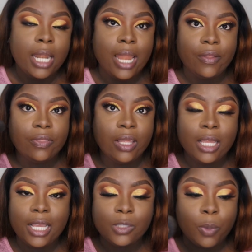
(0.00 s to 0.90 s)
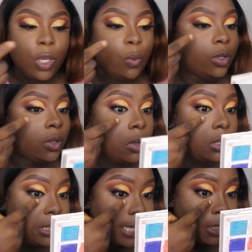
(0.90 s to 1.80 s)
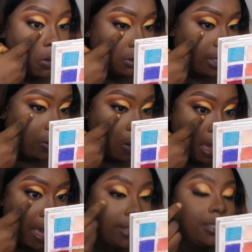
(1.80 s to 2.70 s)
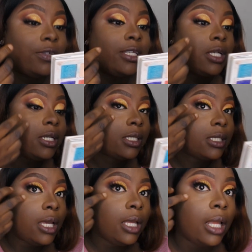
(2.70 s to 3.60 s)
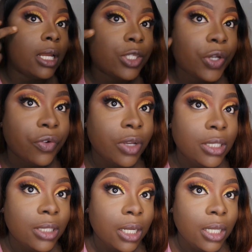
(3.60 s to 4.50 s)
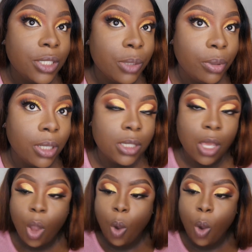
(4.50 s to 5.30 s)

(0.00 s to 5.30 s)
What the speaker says: Now the thing is, when you want to set under your eyes, as you can see, it has creased a little bit.